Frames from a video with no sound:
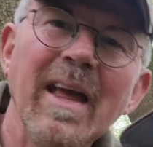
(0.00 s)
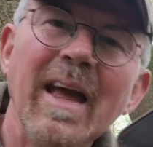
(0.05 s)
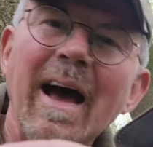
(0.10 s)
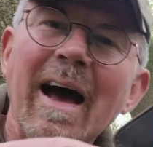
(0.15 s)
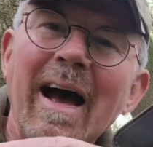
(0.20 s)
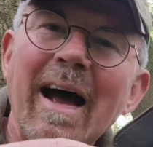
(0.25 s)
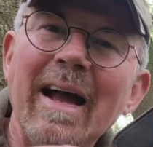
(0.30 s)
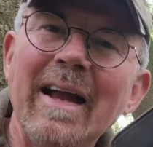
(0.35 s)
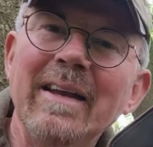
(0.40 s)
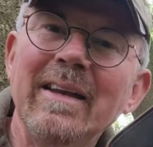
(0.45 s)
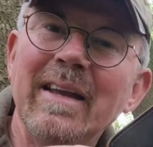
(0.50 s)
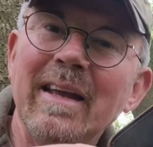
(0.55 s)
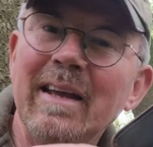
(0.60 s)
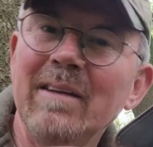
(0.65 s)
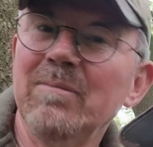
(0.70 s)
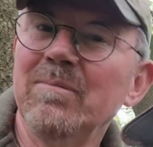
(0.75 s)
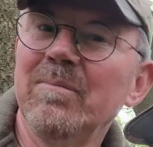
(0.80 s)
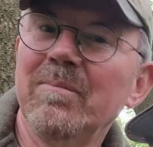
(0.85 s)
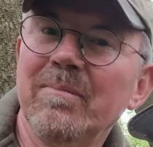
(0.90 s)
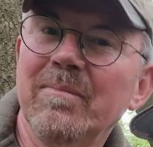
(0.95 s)
and
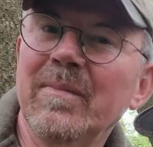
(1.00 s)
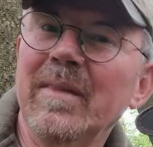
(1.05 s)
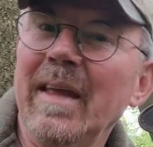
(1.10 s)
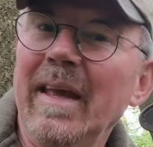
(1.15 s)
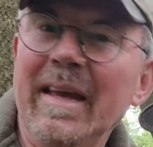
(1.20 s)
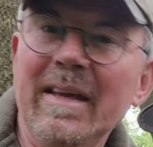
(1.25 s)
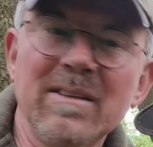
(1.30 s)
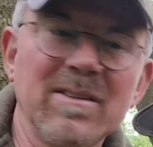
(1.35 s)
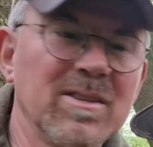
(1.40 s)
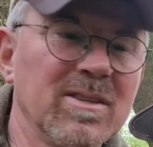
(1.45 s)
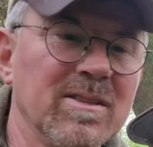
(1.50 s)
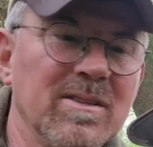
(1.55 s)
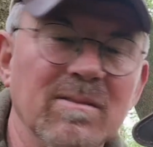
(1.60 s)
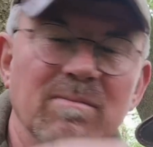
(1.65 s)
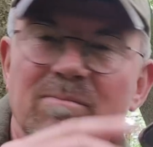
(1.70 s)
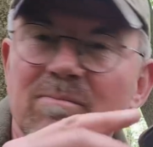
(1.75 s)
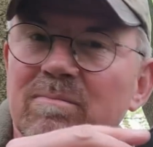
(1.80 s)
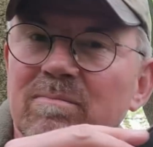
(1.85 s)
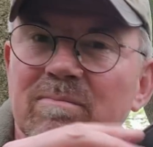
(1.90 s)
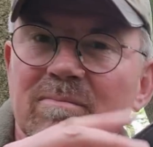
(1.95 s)
it's
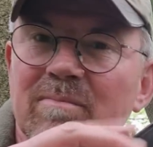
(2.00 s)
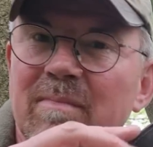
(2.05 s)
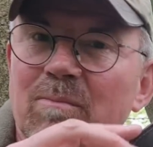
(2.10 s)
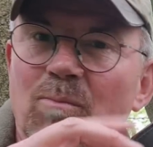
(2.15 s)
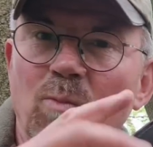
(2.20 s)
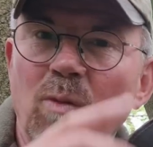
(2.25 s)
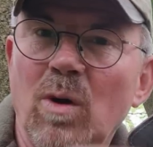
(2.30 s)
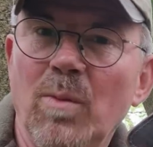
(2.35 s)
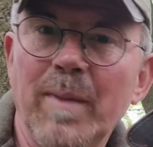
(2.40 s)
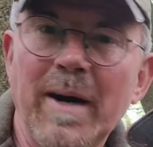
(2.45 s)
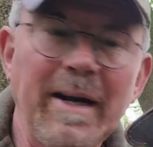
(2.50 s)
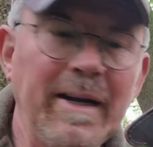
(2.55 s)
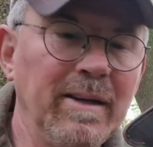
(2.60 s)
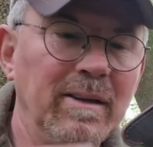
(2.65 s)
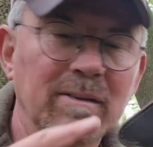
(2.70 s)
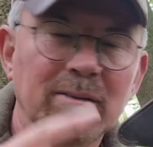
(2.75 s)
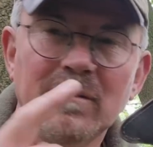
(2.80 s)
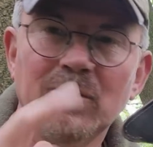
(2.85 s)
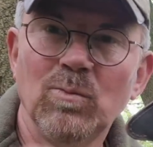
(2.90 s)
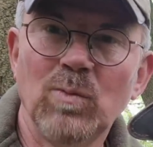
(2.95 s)
well made,
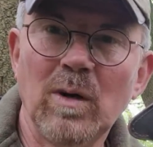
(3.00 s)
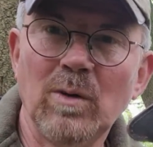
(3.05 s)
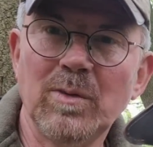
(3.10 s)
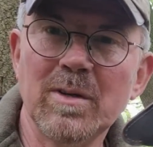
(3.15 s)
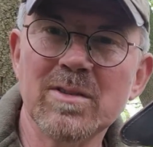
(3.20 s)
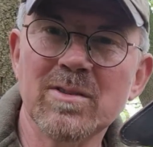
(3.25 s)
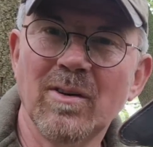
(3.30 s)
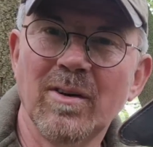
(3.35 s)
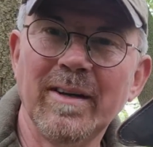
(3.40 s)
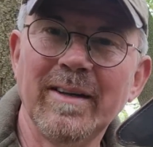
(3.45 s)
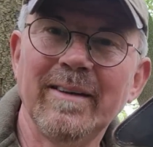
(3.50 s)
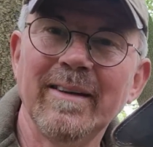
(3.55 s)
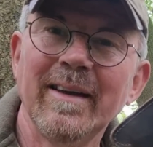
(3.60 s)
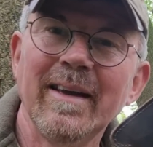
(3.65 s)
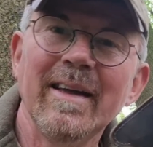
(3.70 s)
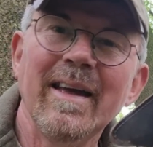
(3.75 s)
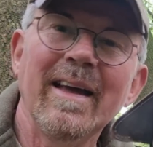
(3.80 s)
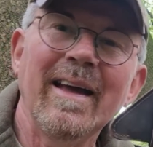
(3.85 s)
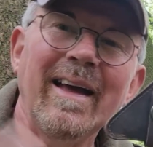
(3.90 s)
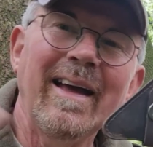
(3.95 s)
well designed.
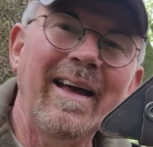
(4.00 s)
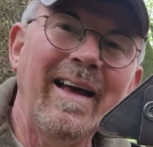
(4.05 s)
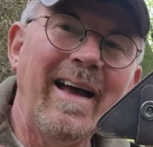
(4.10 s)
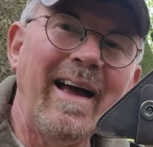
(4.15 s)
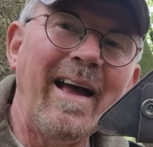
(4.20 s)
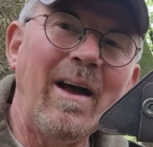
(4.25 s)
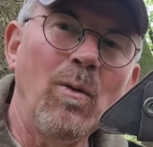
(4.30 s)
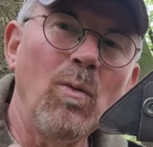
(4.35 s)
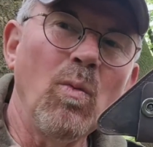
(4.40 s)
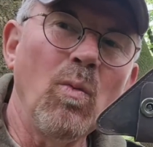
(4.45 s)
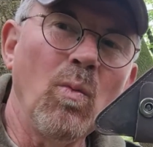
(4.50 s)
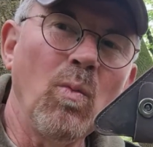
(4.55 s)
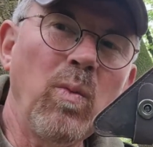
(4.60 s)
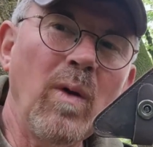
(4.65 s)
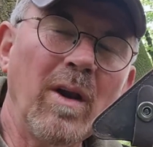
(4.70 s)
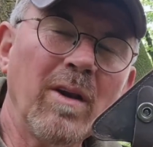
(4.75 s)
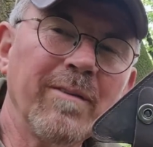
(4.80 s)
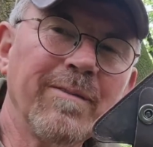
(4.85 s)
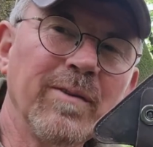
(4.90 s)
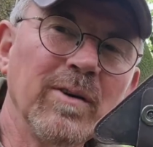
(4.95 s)

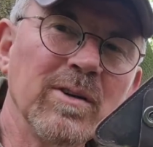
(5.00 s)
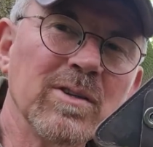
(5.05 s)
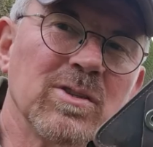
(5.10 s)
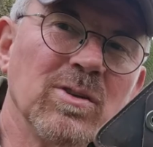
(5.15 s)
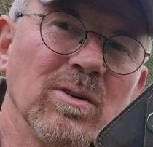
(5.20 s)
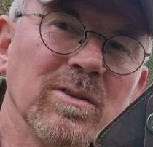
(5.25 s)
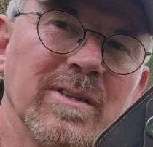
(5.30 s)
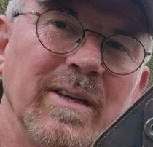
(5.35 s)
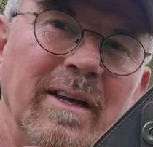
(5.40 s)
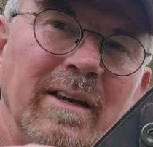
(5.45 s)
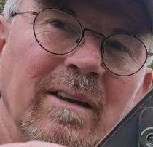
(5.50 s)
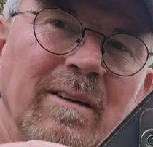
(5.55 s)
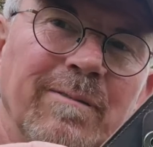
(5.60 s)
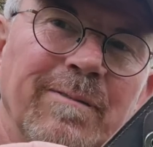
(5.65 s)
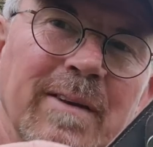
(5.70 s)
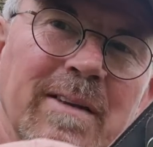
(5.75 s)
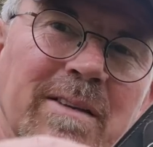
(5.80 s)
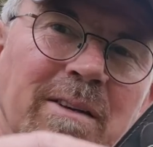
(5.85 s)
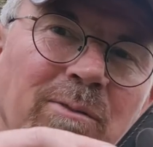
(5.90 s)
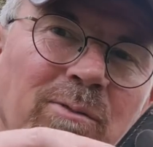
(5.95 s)
When I first got it, it
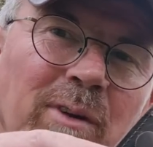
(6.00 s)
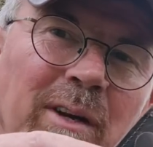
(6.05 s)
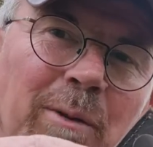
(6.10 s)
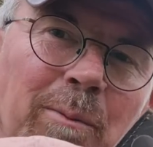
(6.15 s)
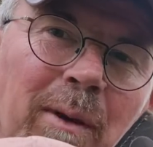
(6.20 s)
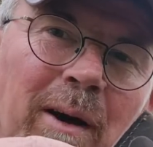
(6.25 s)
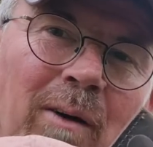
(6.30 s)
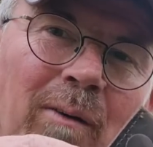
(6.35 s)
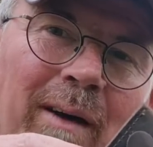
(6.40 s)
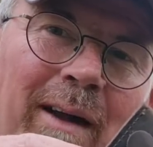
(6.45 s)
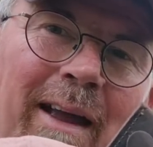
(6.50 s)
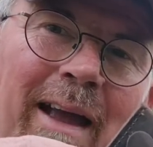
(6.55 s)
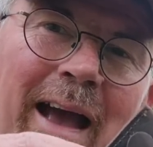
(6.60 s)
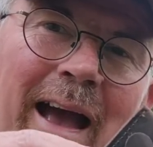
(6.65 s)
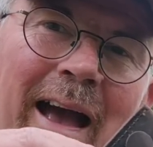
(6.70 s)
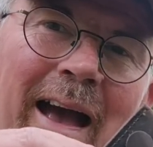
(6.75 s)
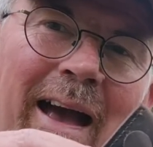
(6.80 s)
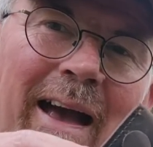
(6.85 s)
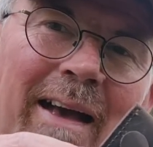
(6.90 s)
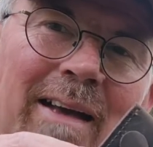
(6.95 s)
fitted really well. It
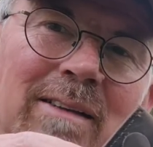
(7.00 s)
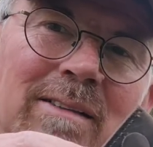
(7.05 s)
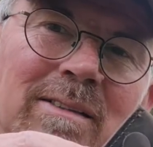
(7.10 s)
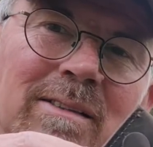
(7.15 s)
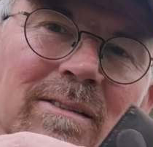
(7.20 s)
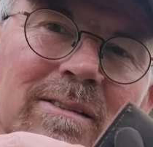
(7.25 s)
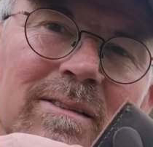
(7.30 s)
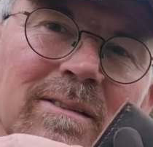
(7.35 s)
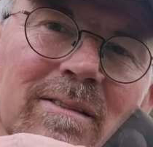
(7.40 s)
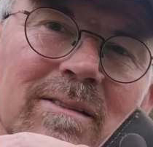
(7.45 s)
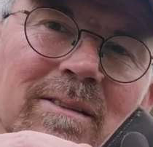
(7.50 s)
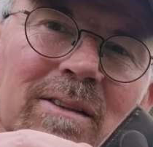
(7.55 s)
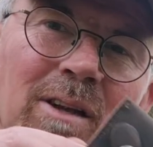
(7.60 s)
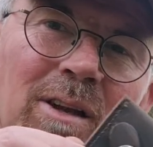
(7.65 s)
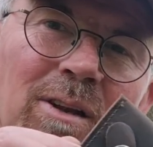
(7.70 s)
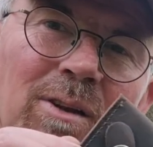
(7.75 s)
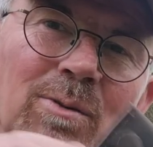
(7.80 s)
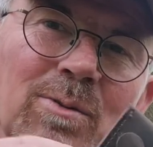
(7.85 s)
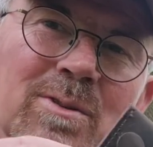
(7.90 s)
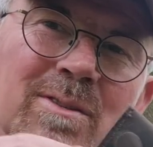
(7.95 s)
has
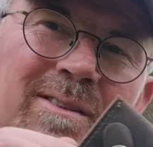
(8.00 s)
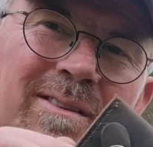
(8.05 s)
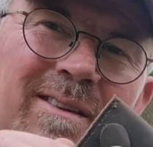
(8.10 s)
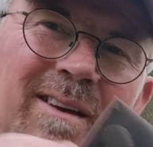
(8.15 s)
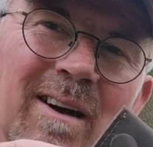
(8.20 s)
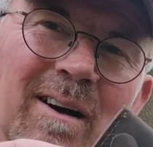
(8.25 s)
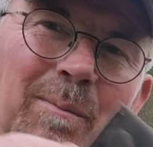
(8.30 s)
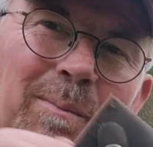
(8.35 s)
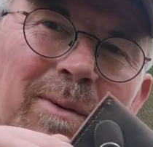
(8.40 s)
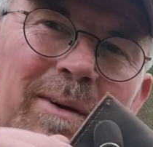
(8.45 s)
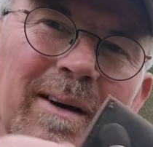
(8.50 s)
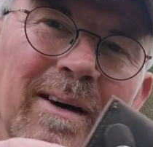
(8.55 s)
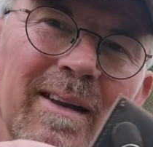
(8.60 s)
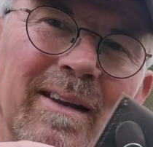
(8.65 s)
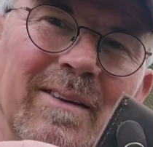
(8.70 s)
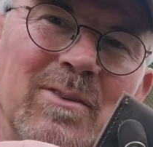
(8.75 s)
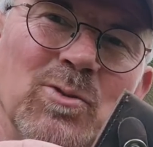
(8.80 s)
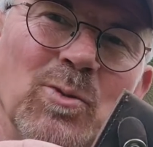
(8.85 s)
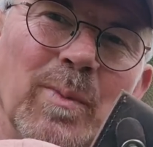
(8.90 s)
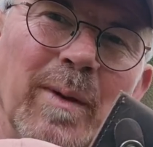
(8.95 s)
loosened up a
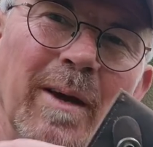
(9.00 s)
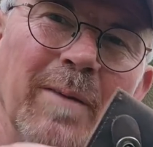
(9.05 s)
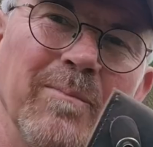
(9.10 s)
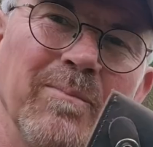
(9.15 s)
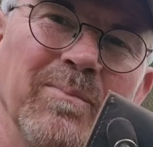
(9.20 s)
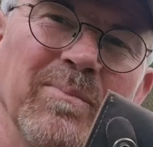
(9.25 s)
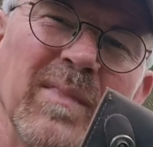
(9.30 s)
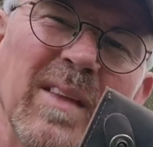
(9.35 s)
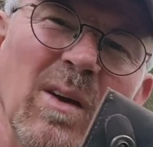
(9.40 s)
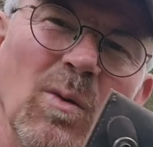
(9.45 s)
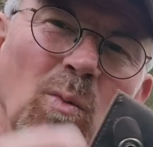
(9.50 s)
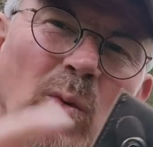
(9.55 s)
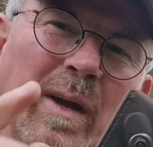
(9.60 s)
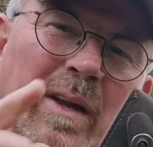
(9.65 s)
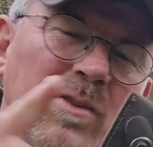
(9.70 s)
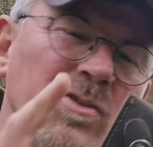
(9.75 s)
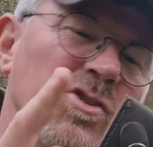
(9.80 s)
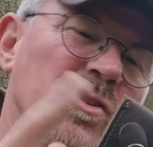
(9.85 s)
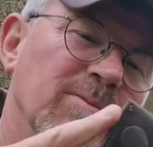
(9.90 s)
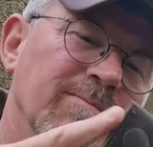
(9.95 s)
little bit,
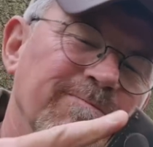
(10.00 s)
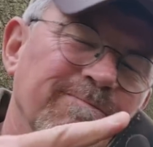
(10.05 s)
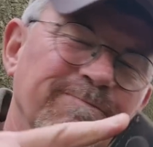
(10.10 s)
which,